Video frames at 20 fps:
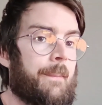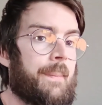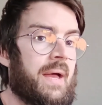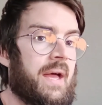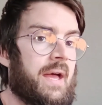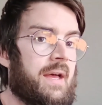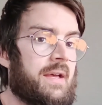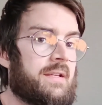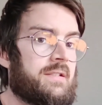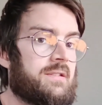
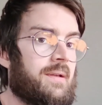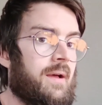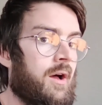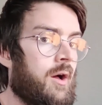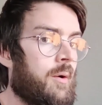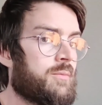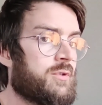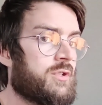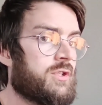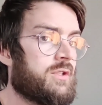pass
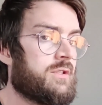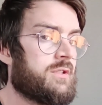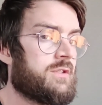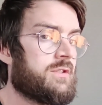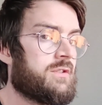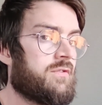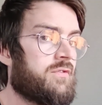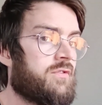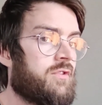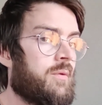
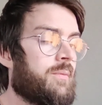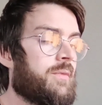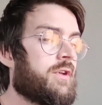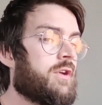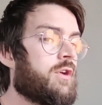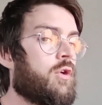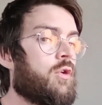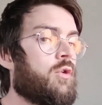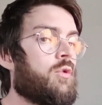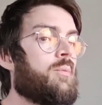options from
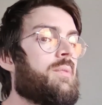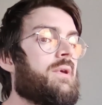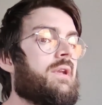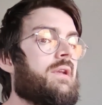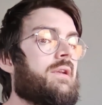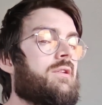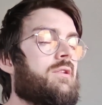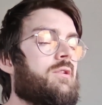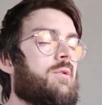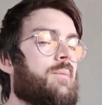the go
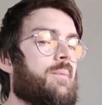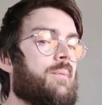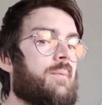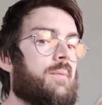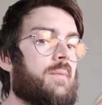build